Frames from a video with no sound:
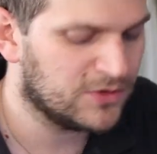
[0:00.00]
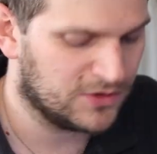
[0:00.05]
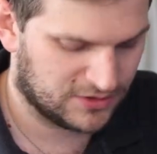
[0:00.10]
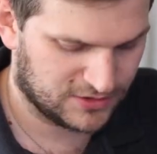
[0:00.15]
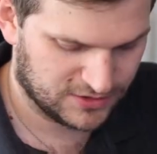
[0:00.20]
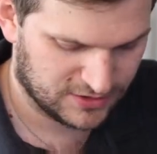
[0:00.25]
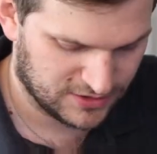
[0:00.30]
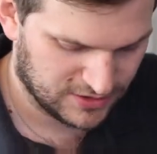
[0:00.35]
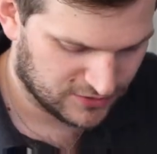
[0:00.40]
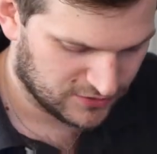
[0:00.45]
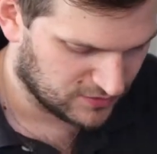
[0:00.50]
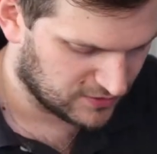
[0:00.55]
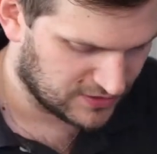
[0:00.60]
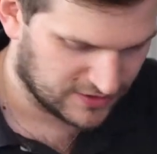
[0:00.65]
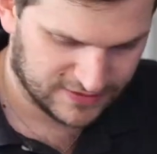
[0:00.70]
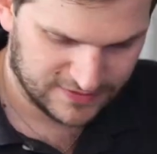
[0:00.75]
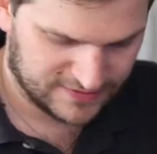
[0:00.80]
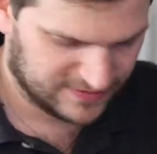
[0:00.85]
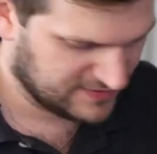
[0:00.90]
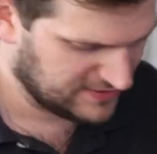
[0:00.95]
want that you
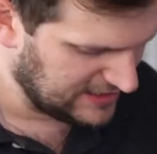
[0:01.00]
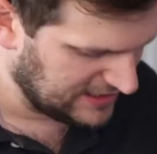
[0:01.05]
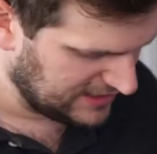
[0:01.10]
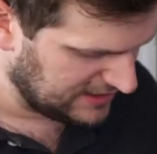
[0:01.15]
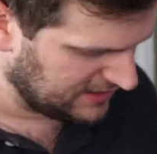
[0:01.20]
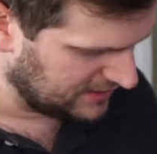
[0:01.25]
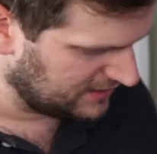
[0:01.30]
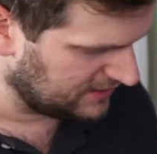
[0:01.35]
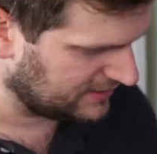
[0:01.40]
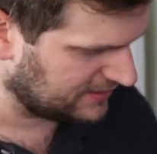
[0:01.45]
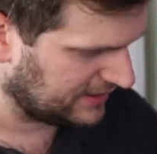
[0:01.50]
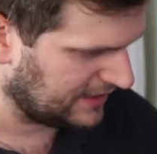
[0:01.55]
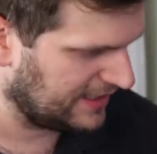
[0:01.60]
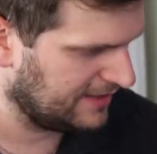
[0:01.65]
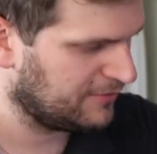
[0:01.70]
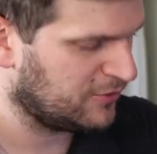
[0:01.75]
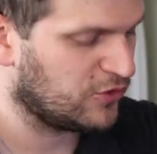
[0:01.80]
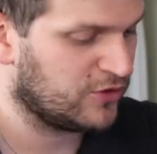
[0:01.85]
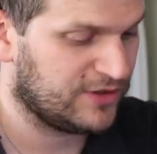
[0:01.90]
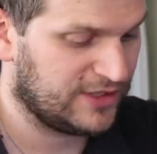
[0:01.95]
can see
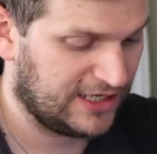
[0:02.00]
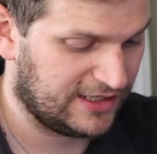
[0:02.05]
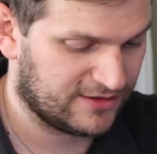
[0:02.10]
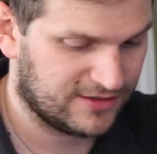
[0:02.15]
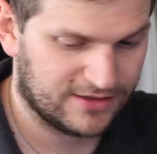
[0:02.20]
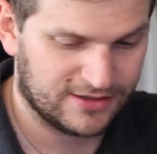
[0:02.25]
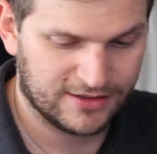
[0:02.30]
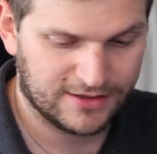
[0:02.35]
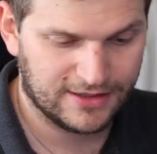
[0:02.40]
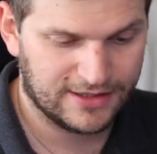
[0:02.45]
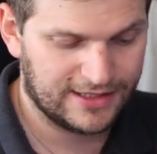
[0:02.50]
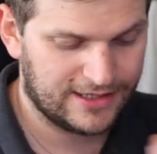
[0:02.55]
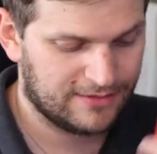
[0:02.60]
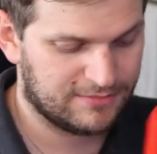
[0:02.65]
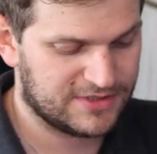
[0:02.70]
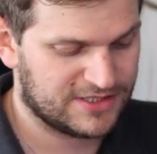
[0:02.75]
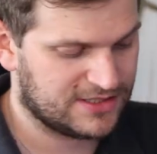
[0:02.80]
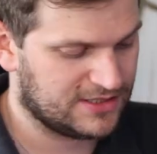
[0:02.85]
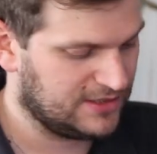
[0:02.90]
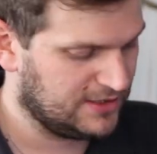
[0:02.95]
I'm connecting the
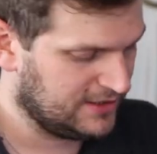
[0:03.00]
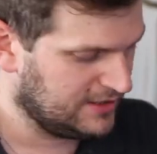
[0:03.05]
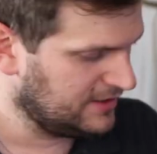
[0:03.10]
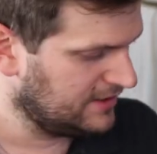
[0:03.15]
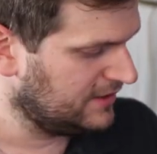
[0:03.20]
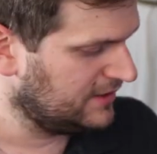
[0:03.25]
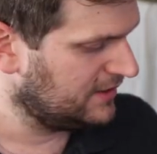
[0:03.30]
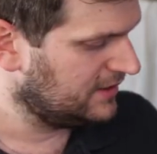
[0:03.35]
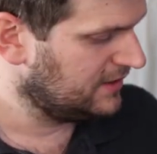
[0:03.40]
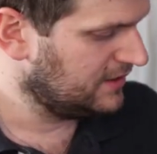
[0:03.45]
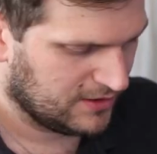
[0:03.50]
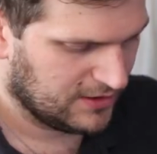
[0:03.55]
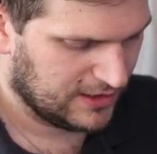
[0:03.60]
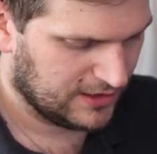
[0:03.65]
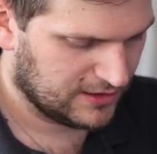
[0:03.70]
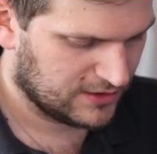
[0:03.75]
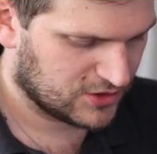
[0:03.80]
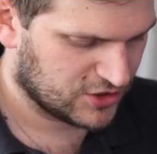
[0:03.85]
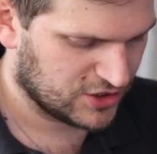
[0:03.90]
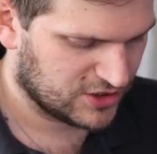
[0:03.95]
clamps.
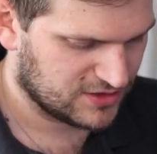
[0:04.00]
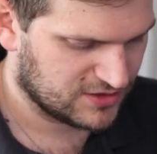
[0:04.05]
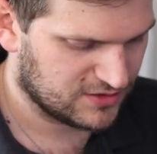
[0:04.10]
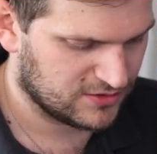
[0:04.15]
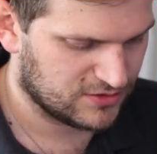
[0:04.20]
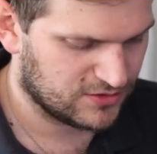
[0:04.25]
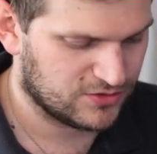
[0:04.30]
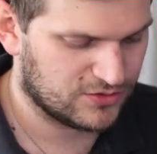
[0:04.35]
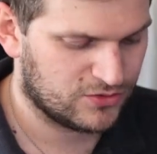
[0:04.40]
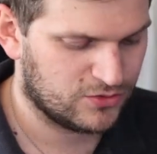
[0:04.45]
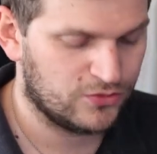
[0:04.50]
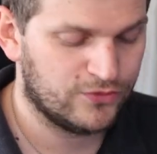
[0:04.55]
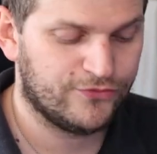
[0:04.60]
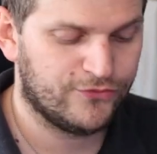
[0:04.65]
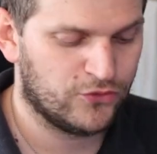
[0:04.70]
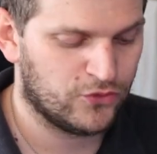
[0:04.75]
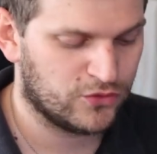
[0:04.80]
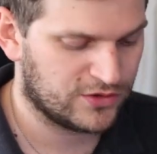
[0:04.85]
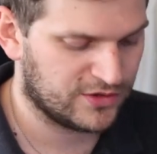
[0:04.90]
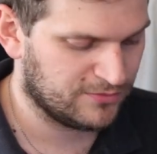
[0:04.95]
I'll adjust it to
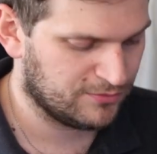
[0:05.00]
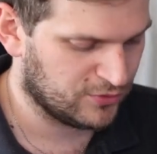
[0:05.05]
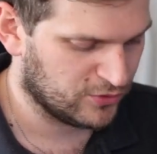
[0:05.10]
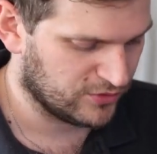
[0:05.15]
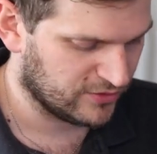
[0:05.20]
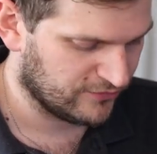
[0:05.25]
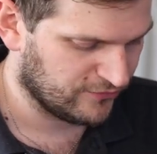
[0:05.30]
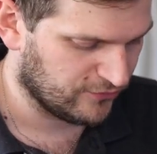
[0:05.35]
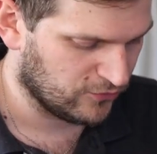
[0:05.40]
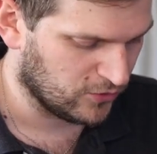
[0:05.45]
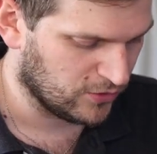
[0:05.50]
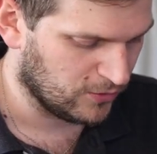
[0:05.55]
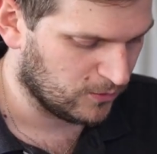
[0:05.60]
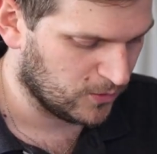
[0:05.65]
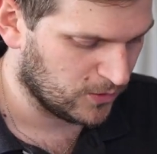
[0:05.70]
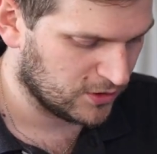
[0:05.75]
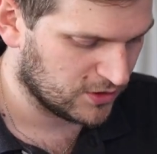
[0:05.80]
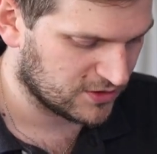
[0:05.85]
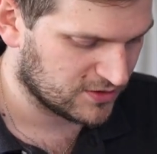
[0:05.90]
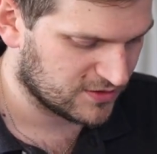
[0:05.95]
14.4
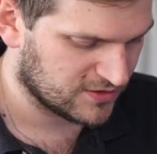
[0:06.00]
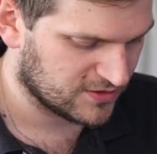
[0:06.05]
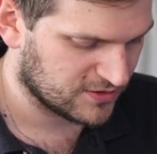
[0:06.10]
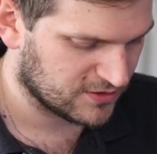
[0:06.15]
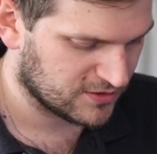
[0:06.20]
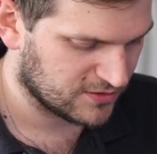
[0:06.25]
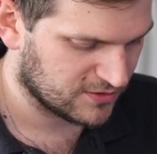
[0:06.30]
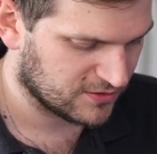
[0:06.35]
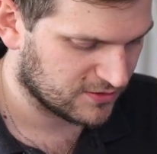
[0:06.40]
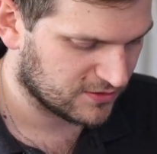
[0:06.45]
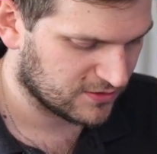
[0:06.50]
volts.